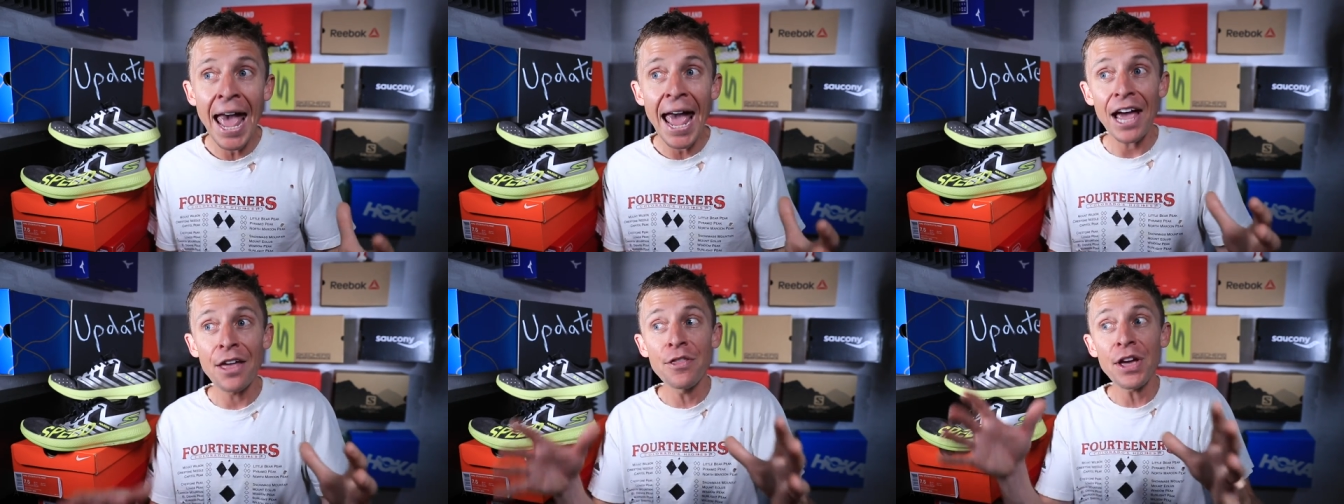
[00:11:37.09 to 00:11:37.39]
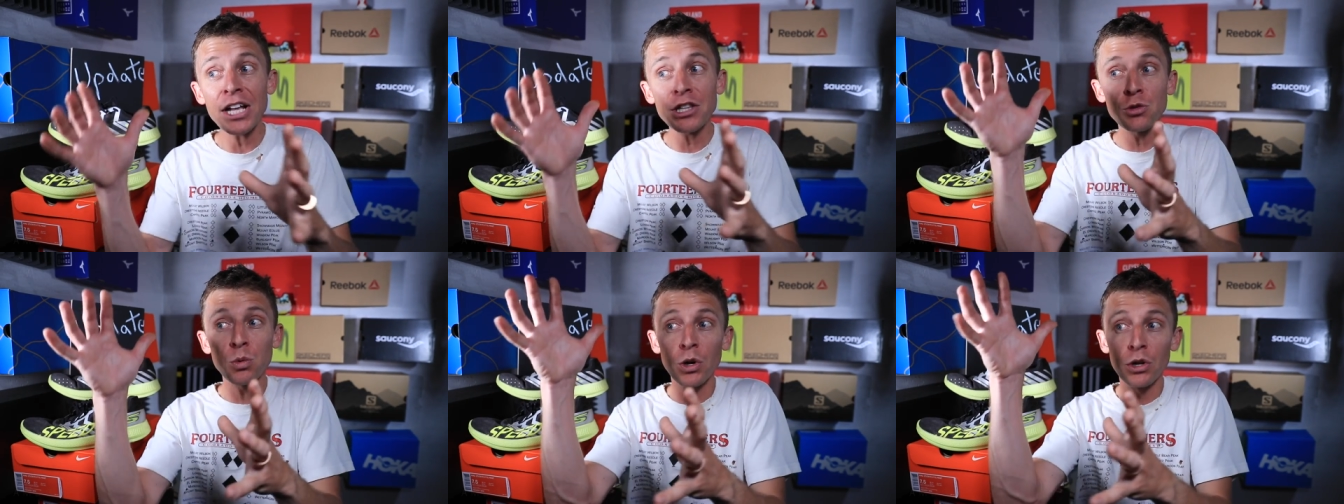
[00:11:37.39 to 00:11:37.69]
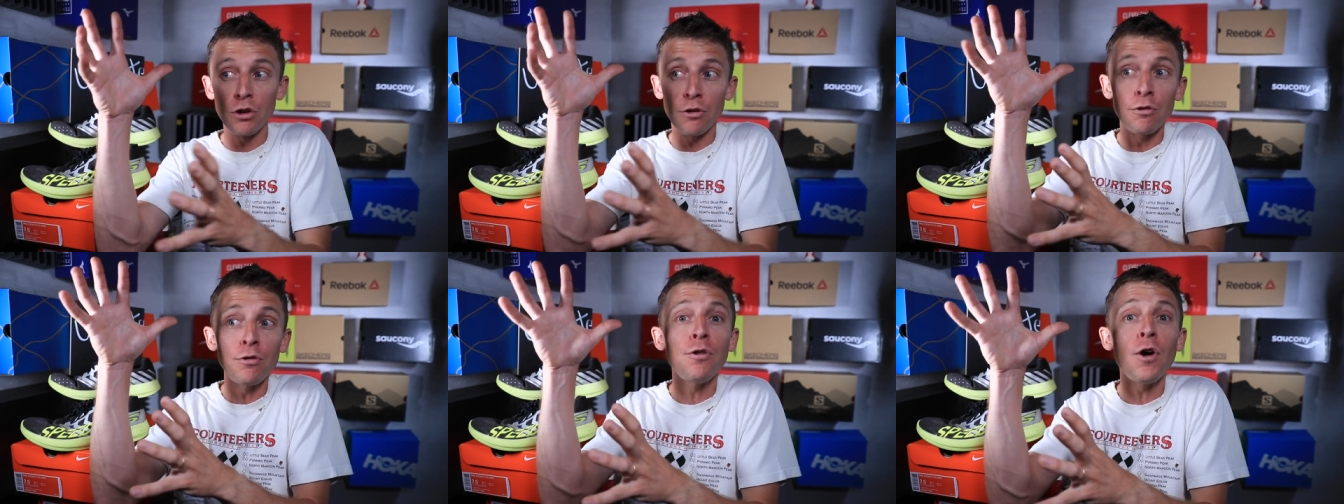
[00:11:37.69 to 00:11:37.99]
And that's
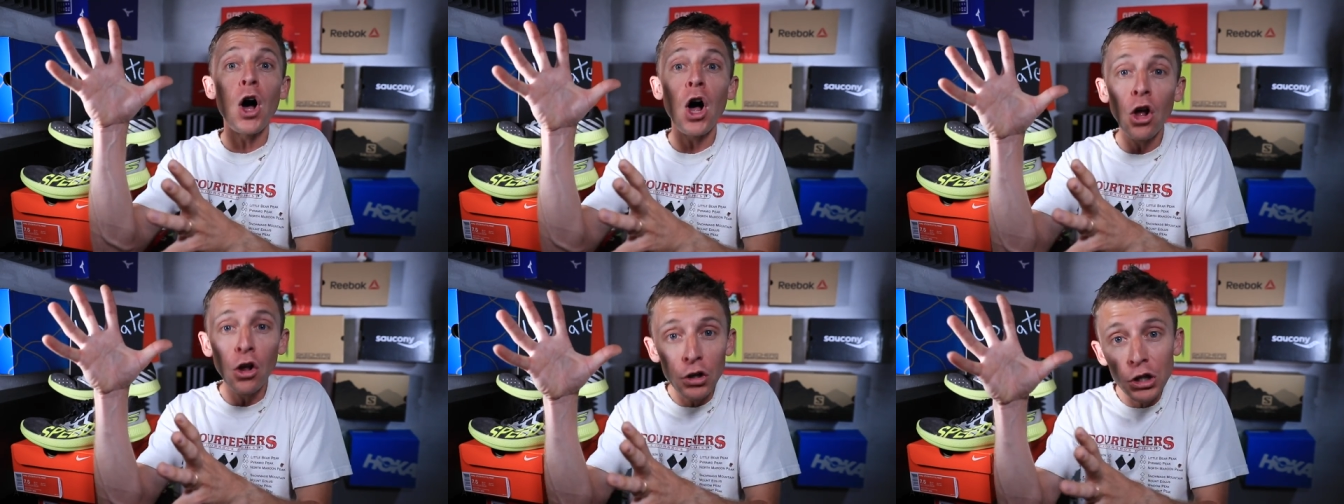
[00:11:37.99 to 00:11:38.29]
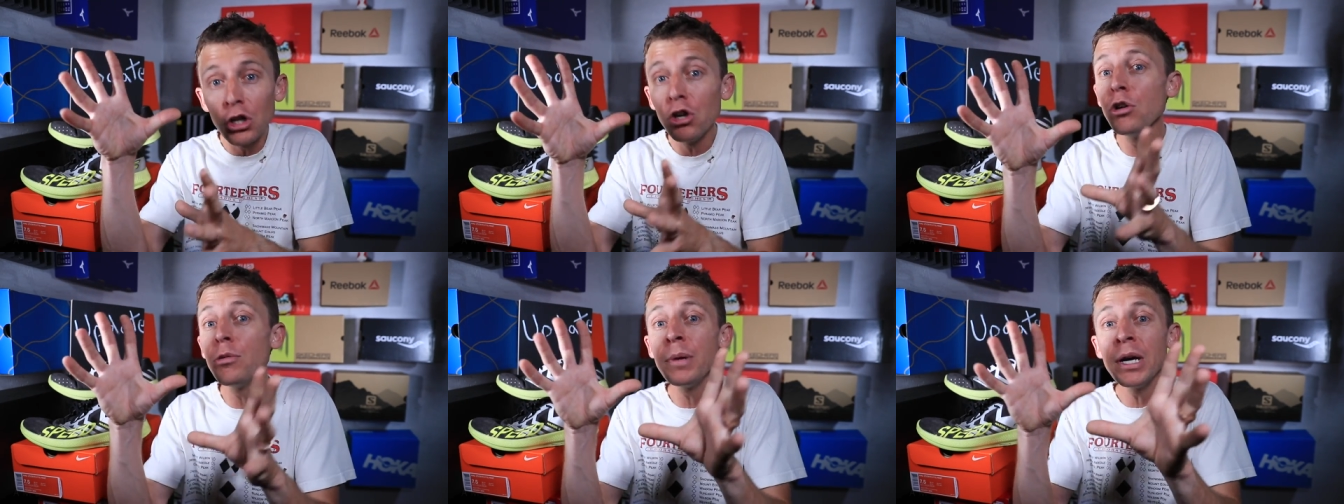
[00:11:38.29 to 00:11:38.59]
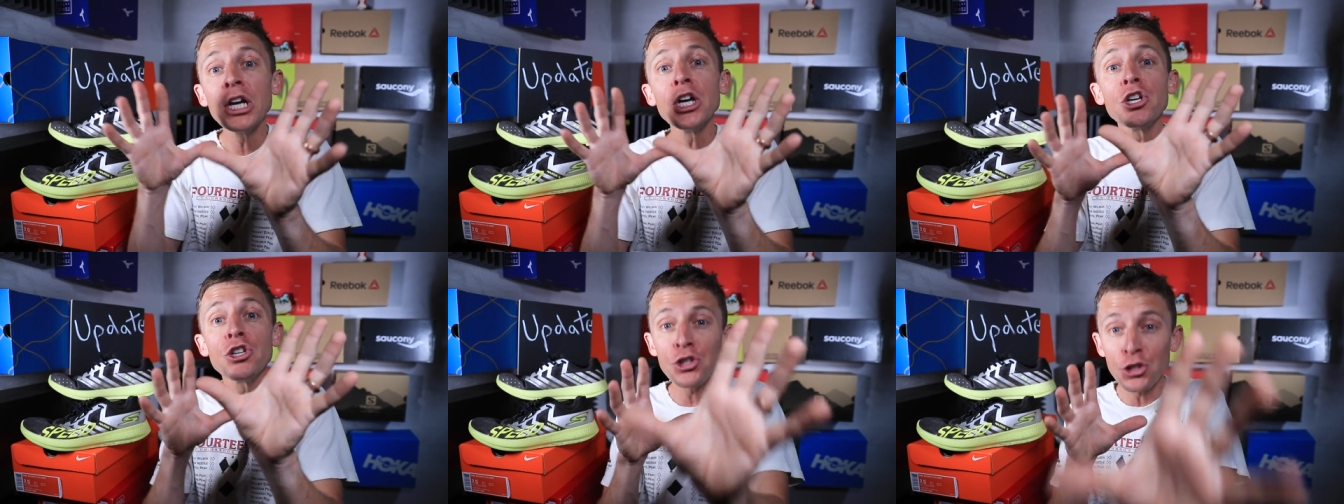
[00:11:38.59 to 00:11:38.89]
where the volume
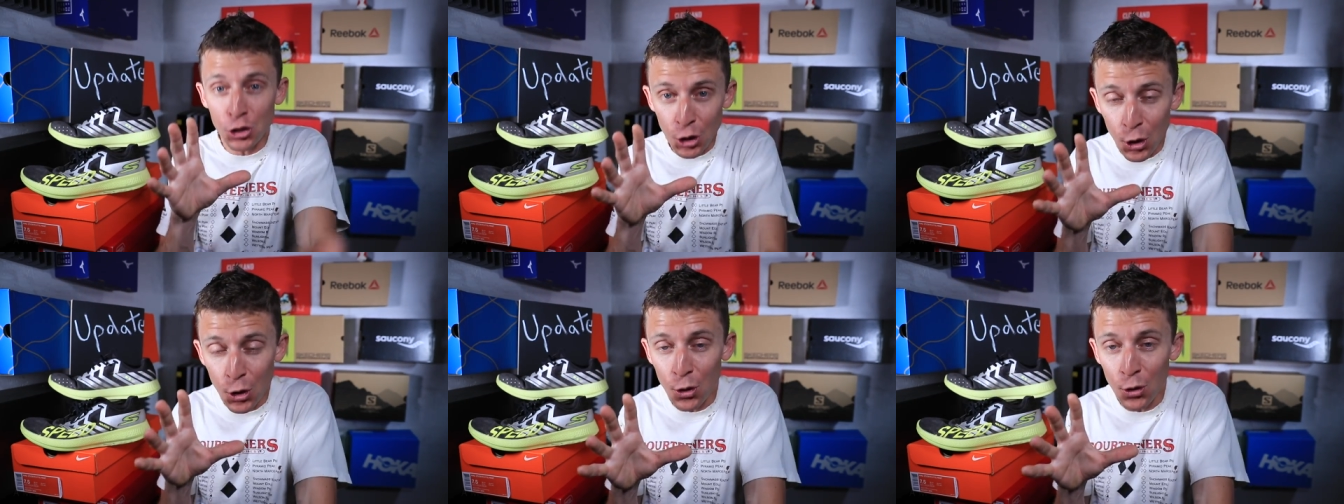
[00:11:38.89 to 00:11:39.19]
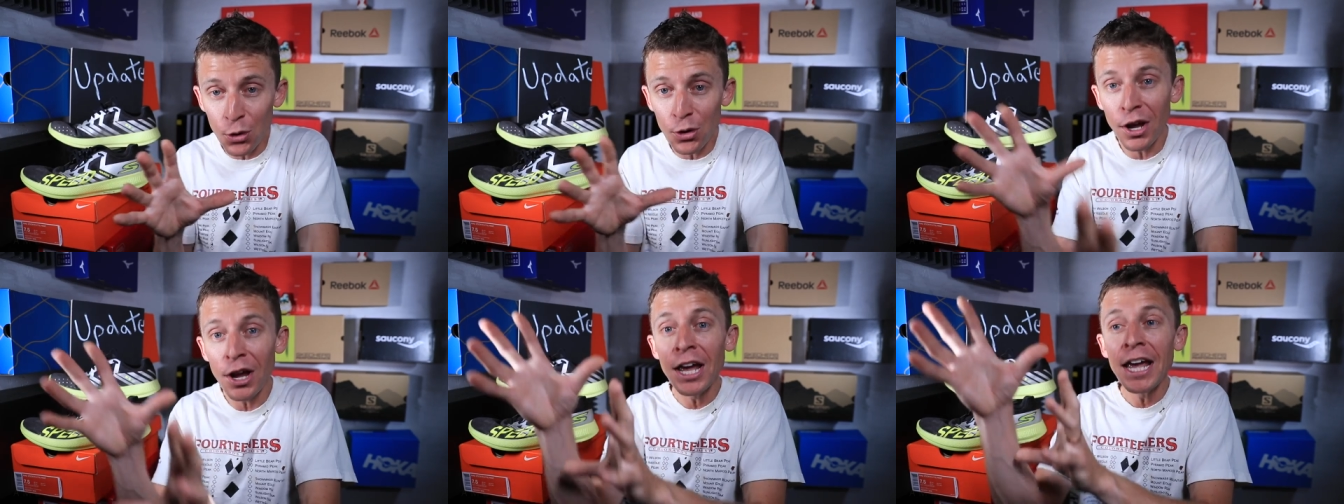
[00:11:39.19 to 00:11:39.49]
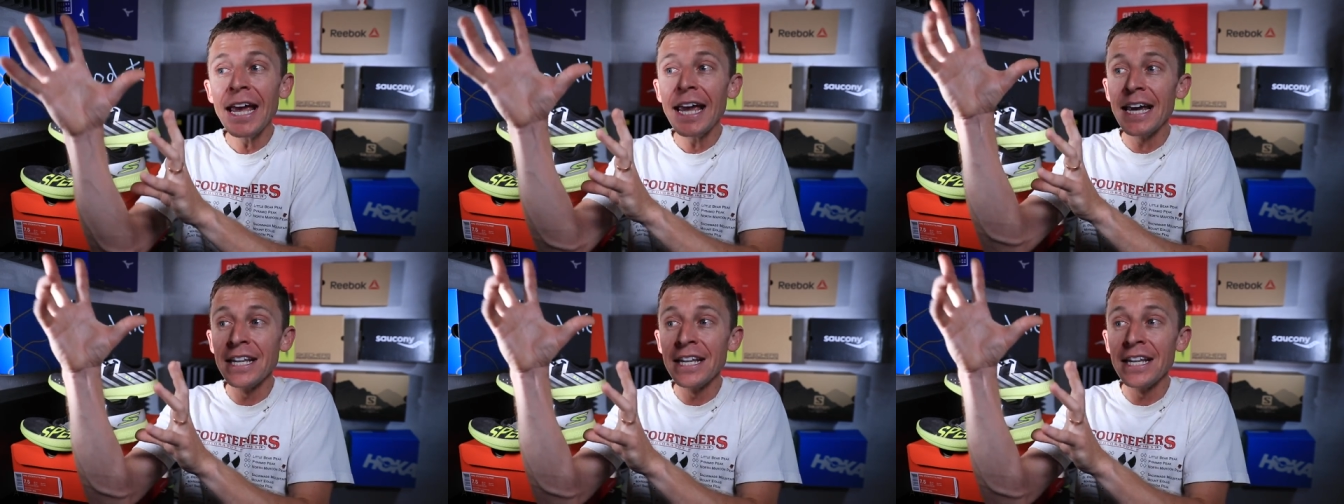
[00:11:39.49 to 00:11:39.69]
soon